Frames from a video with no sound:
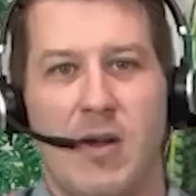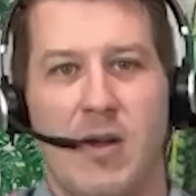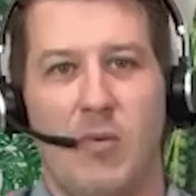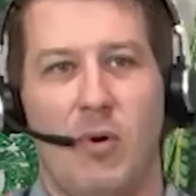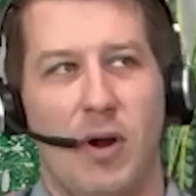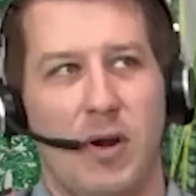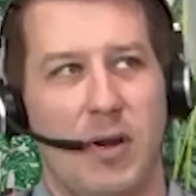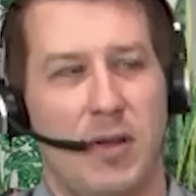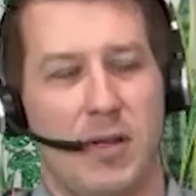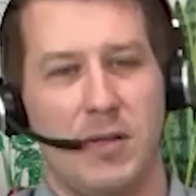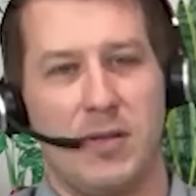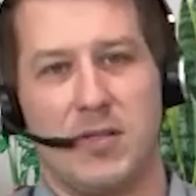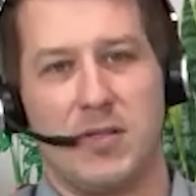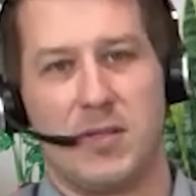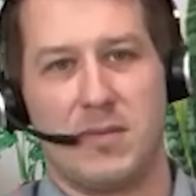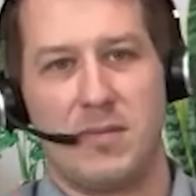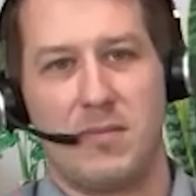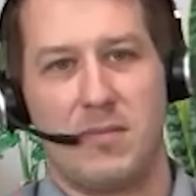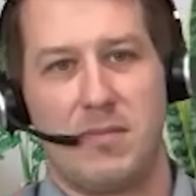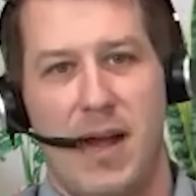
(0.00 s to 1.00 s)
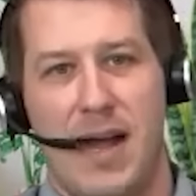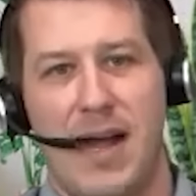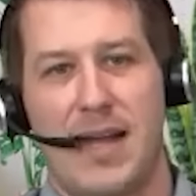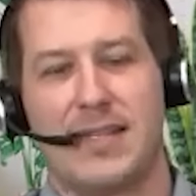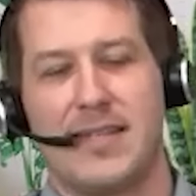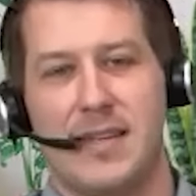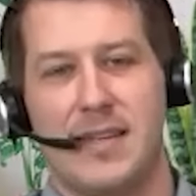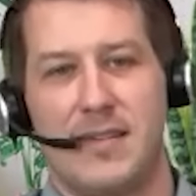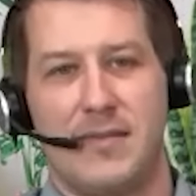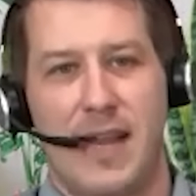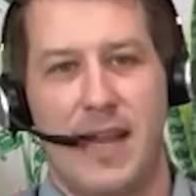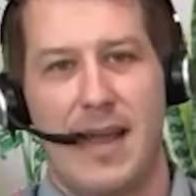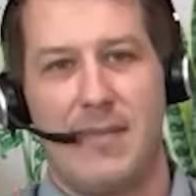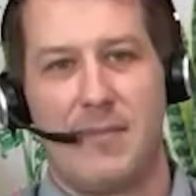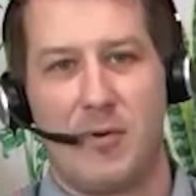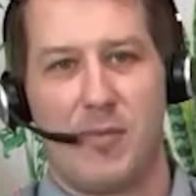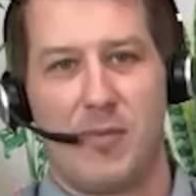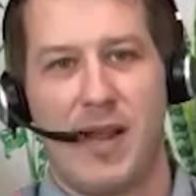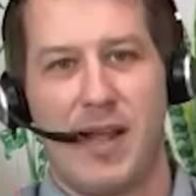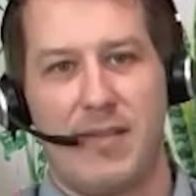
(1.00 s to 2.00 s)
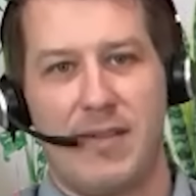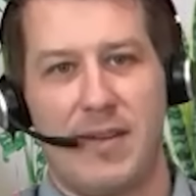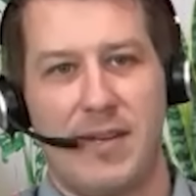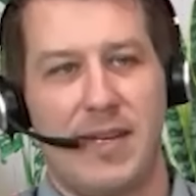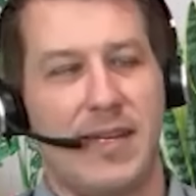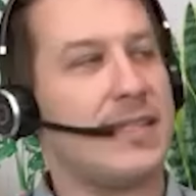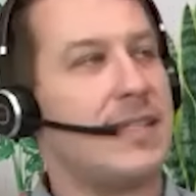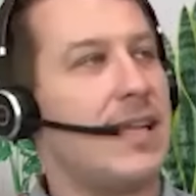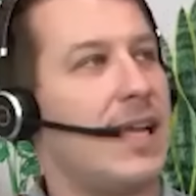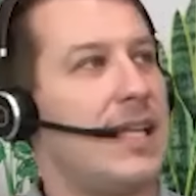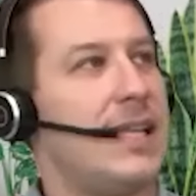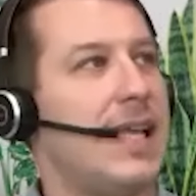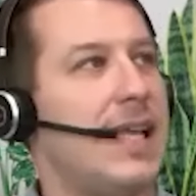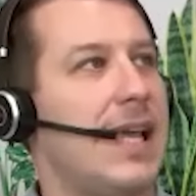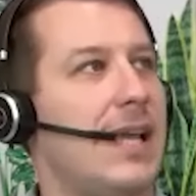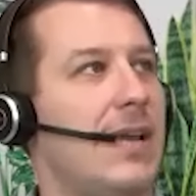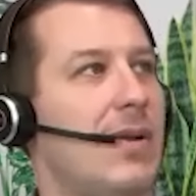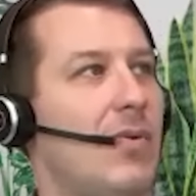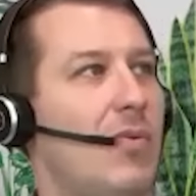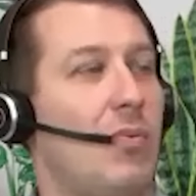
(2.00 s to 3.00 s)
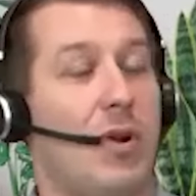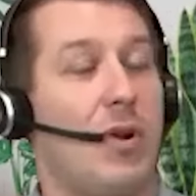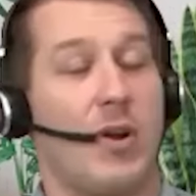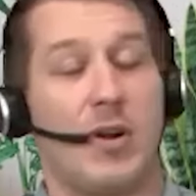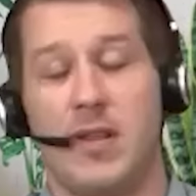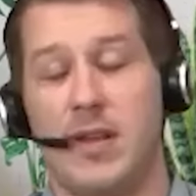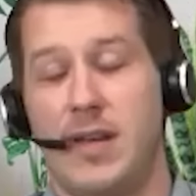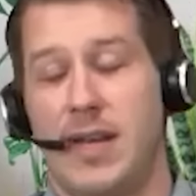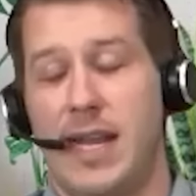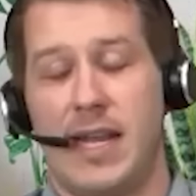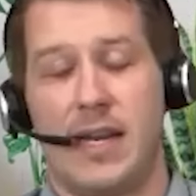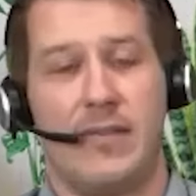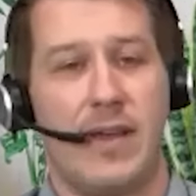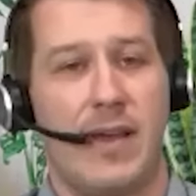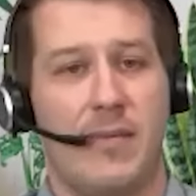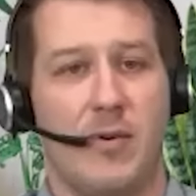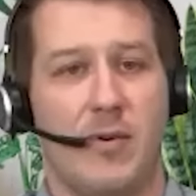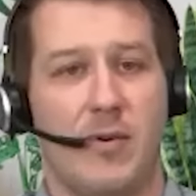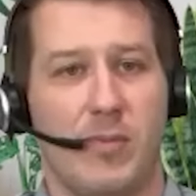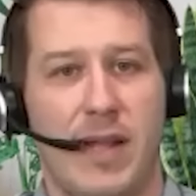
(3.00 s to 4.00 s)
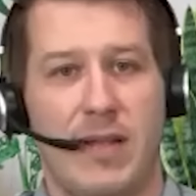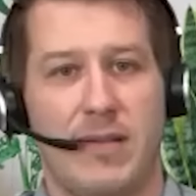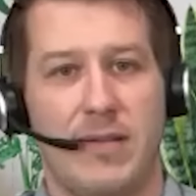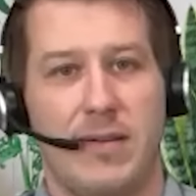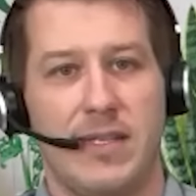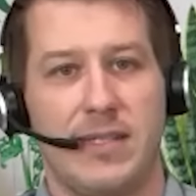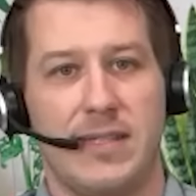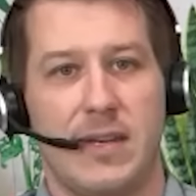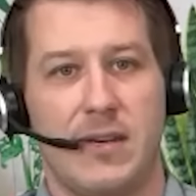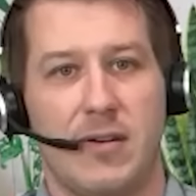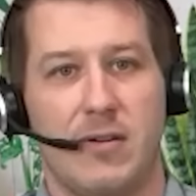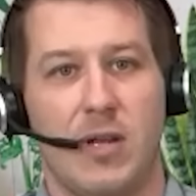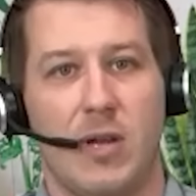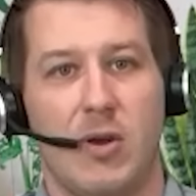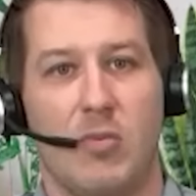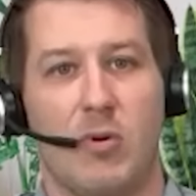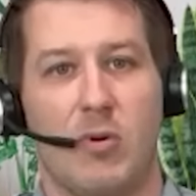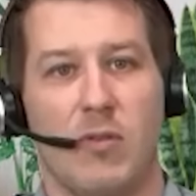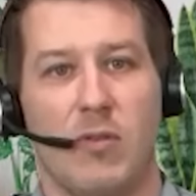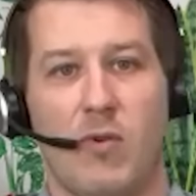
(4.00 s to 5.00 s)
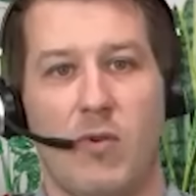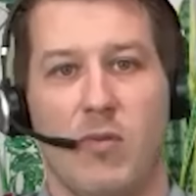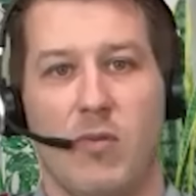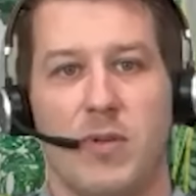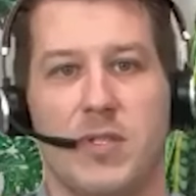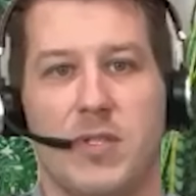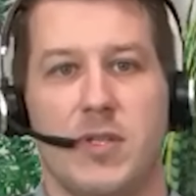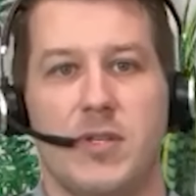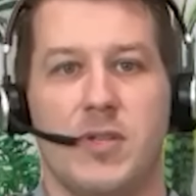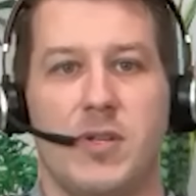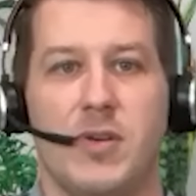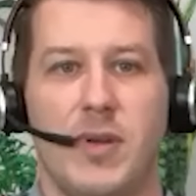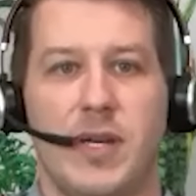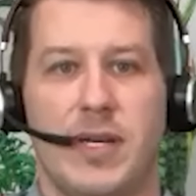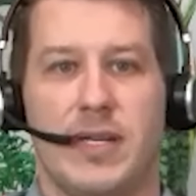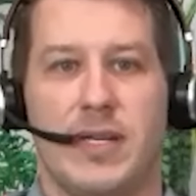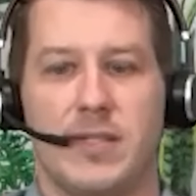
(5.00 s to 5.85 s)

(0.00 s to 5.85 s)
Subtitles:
What are those positive abnormalities, and then what are the negative abnormalities that our low performers are doing?